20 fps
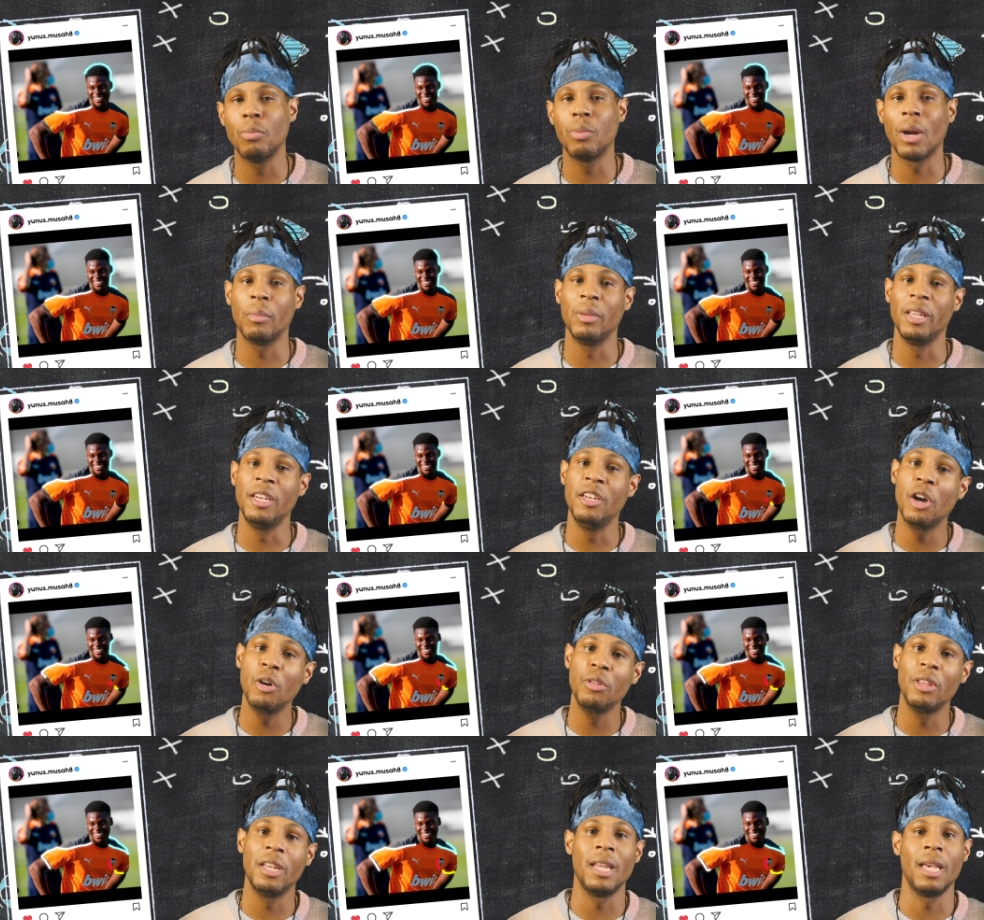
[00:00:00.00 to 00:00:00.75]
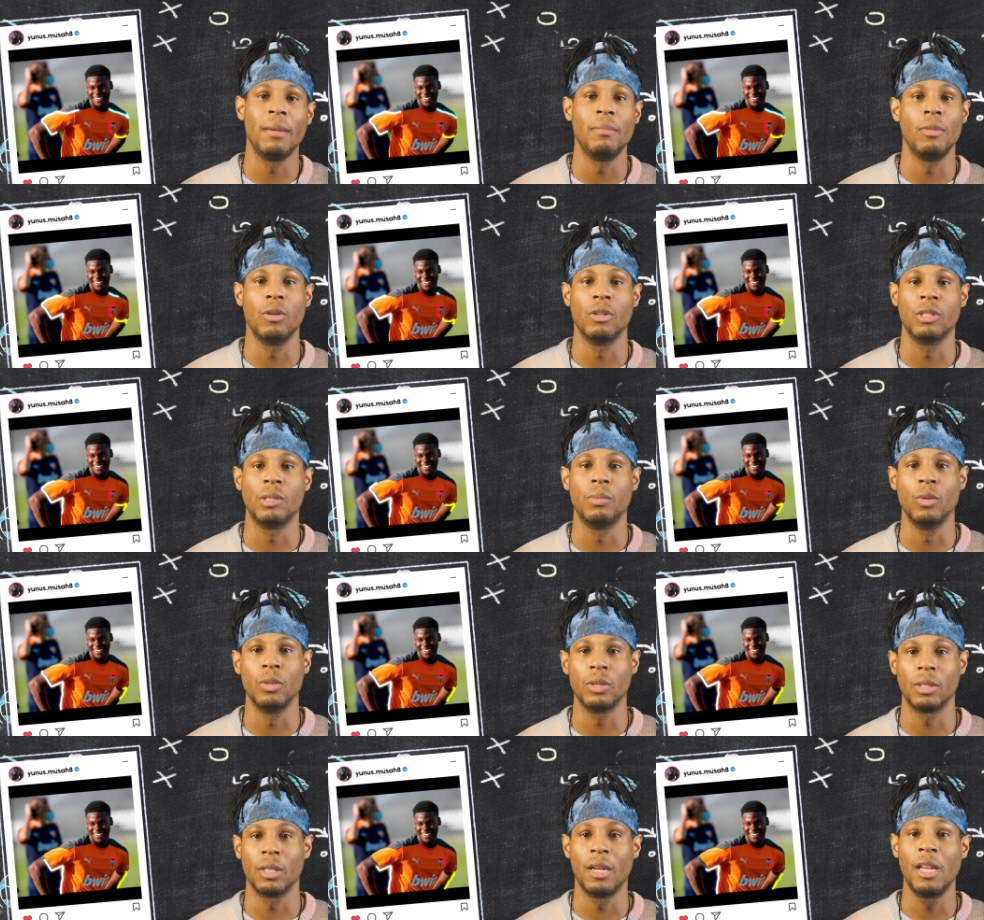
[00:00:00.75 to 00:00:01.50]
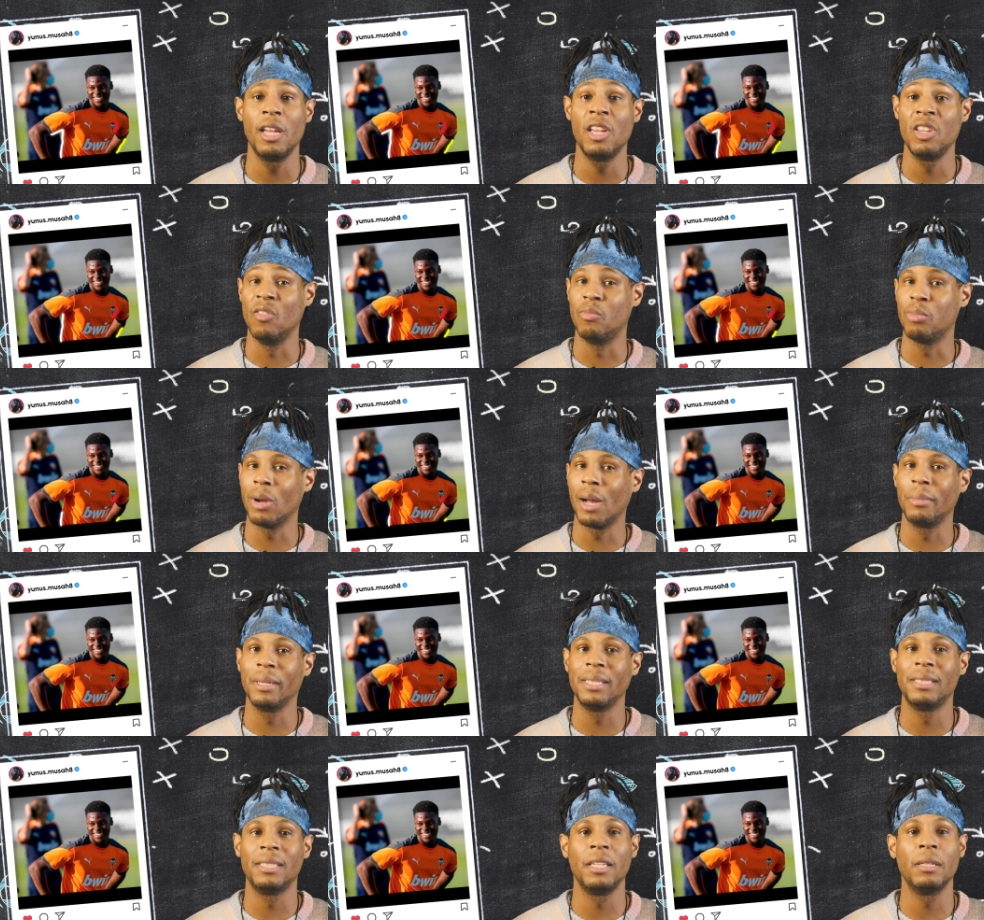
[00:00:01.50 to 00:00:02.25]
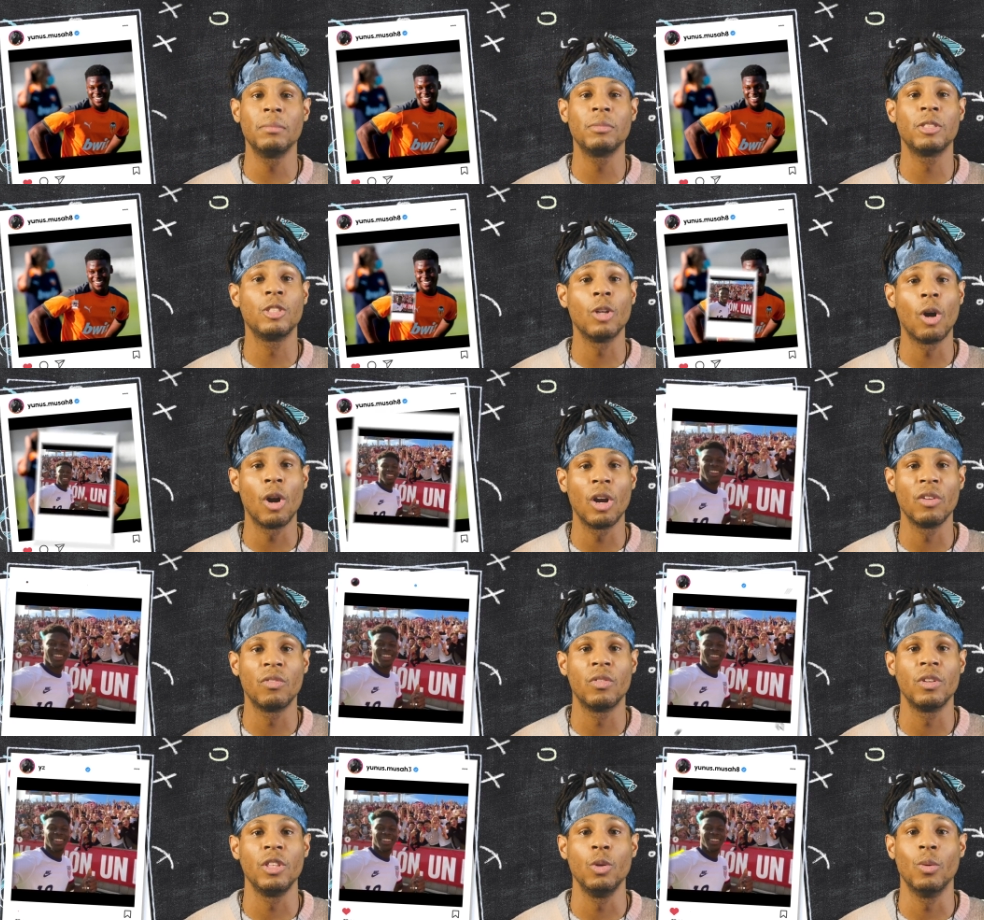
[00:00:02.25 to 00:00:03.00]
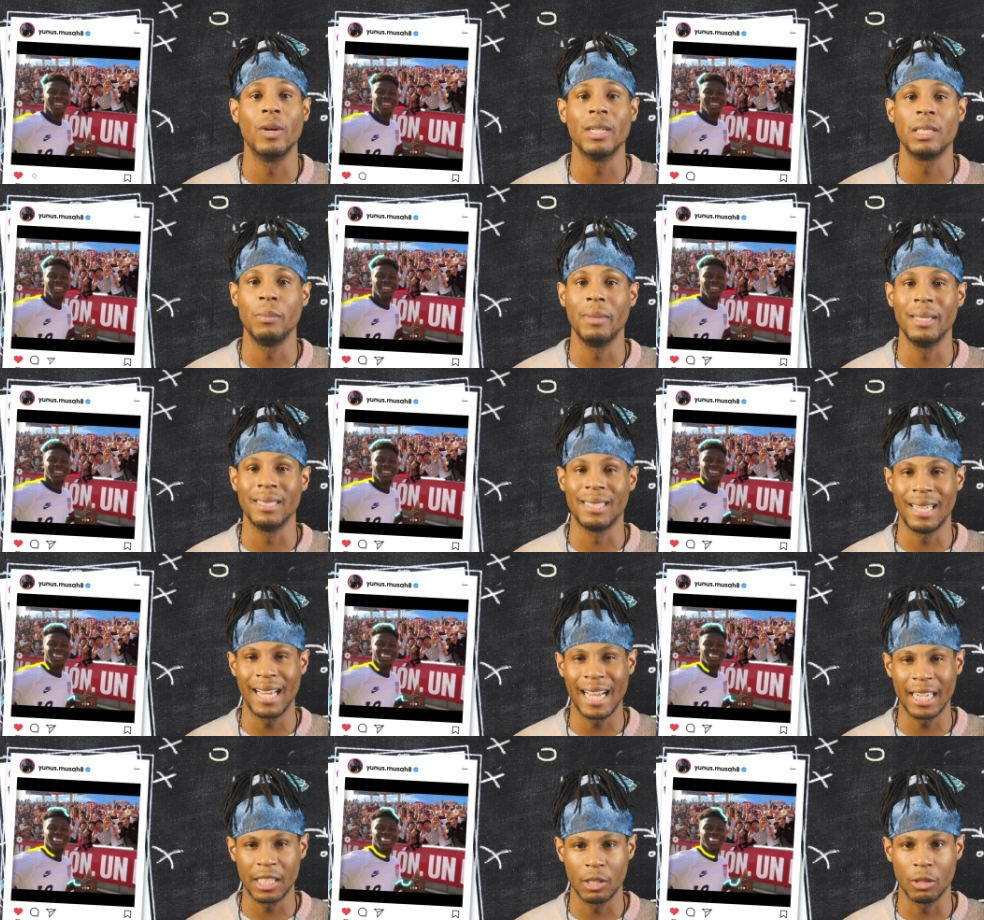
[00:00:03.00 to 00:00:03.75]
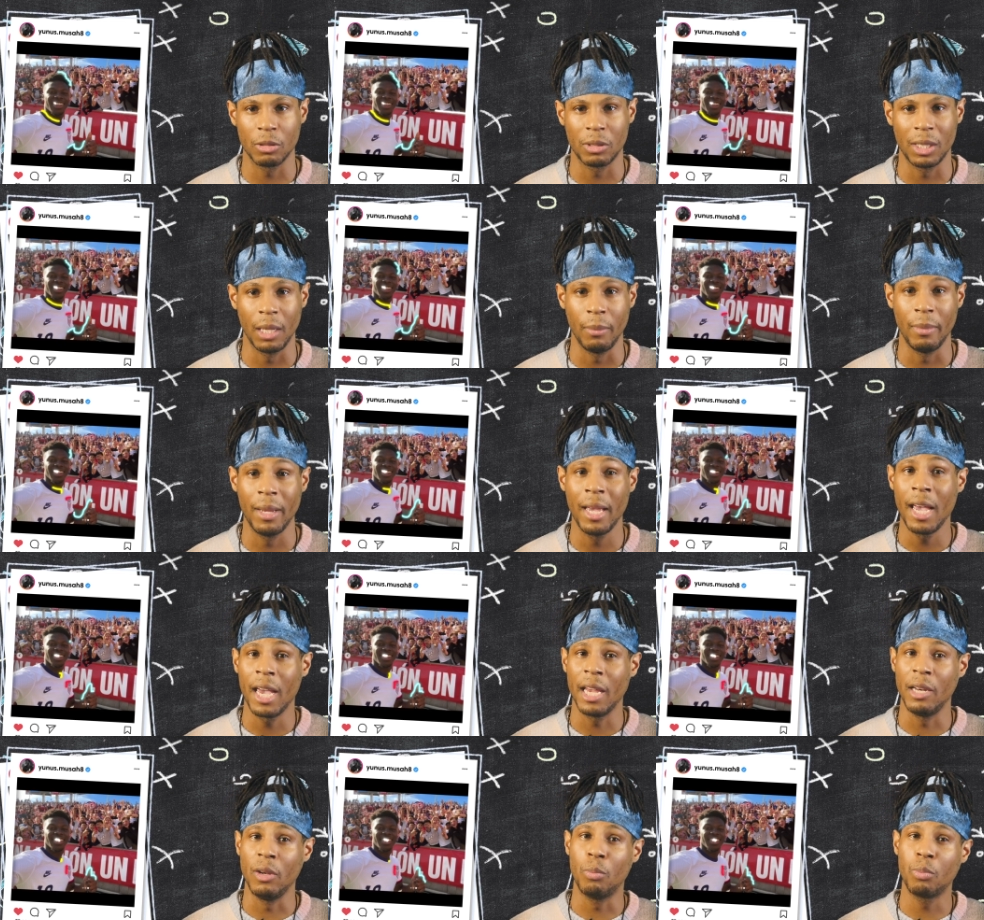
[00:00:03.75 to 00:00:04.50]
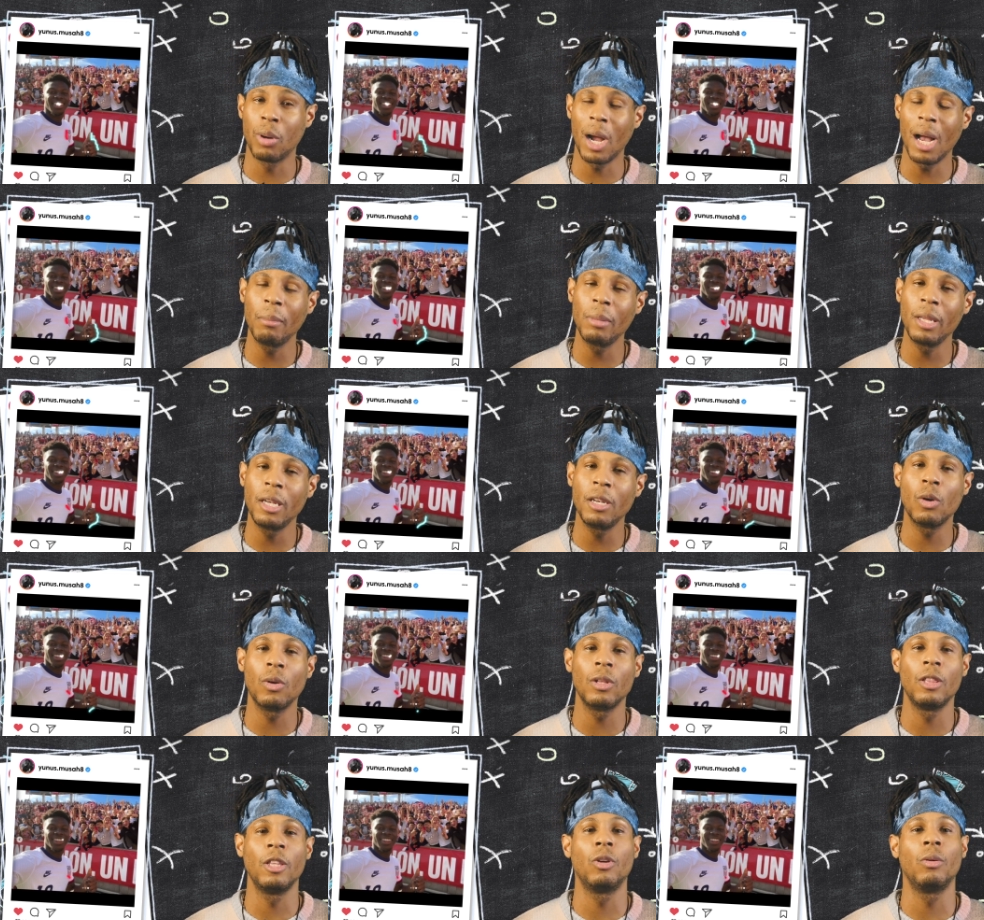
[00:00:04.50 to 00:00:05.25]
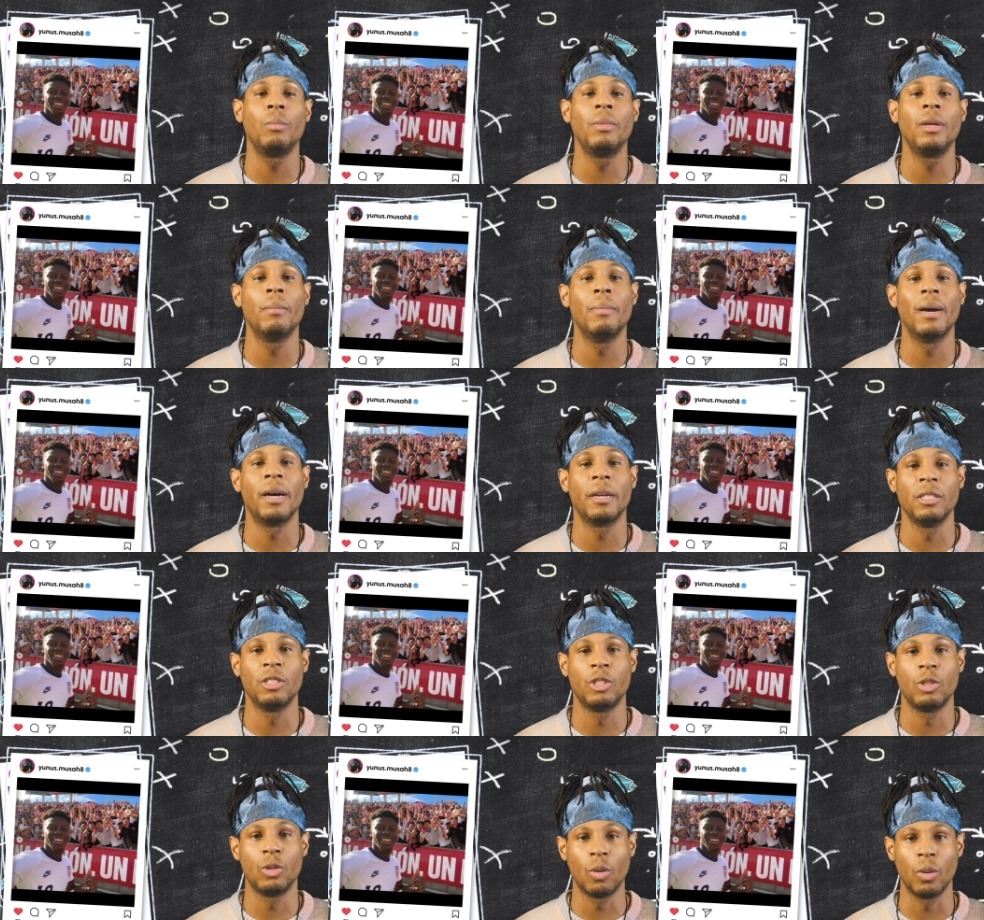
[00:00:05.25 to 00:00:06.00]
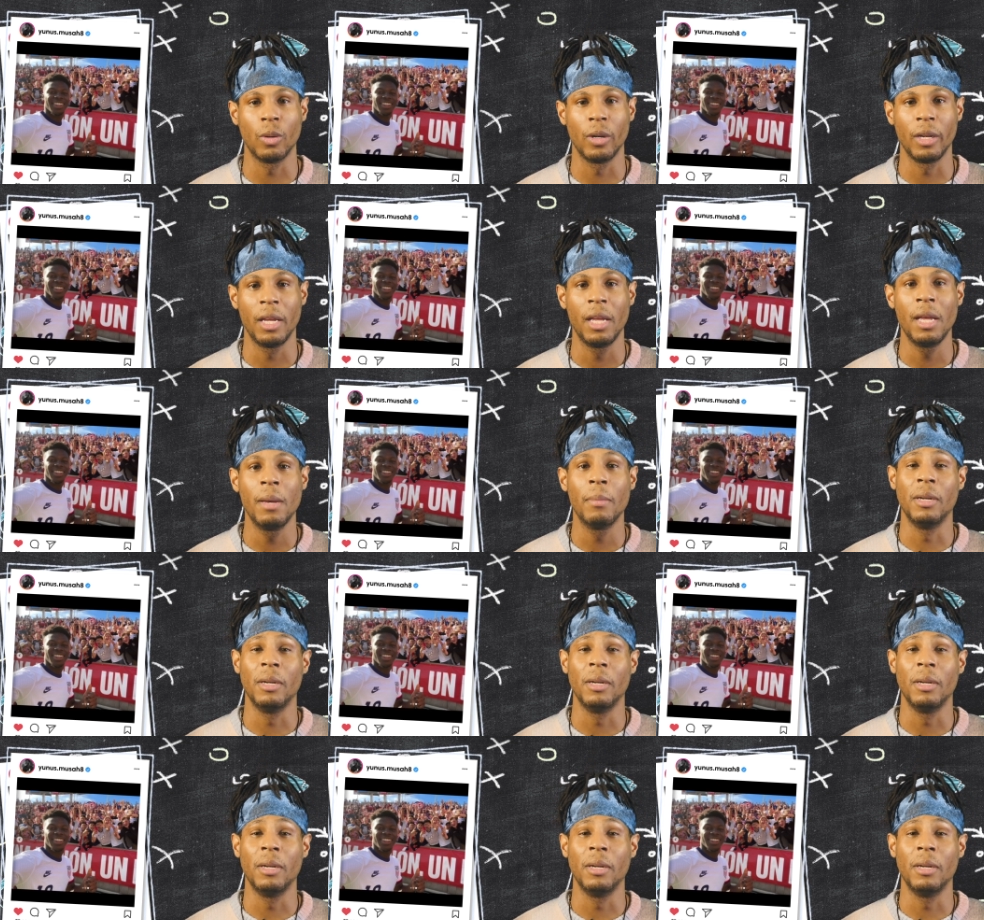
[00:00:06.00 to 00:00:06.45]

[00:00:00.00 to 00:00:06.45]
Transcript: you probably know the name Yunus Musah. You've probably seen him starring for the US men's national team, and you probably know a little bit about his story.